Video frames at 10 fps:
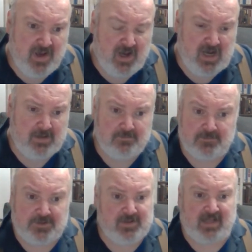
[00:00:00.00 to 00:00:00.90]

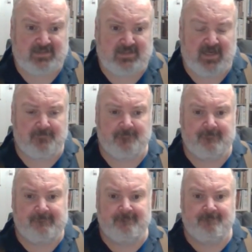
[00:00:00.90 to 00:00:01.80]
So that's it.
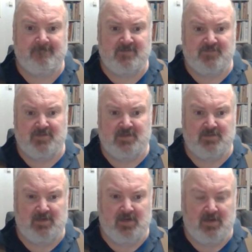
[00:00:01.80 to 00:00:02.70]
If
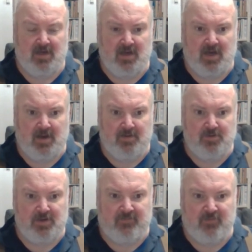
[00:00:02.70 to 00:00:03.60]

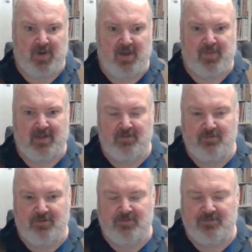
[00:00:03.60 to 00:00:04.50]
you buy it by
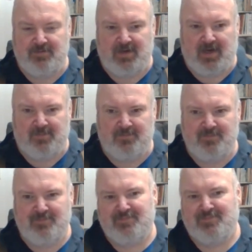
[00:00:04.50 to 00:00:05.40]
Lulu,
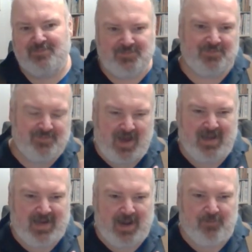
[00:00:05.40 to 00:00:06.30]
I
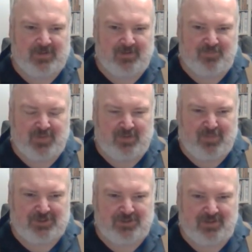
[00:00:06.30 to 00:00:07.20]
get what the
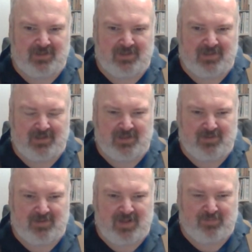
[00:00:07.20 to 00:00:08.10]
publish the
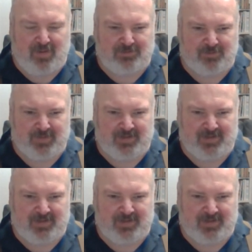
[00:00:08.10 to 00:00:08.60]
not publisher,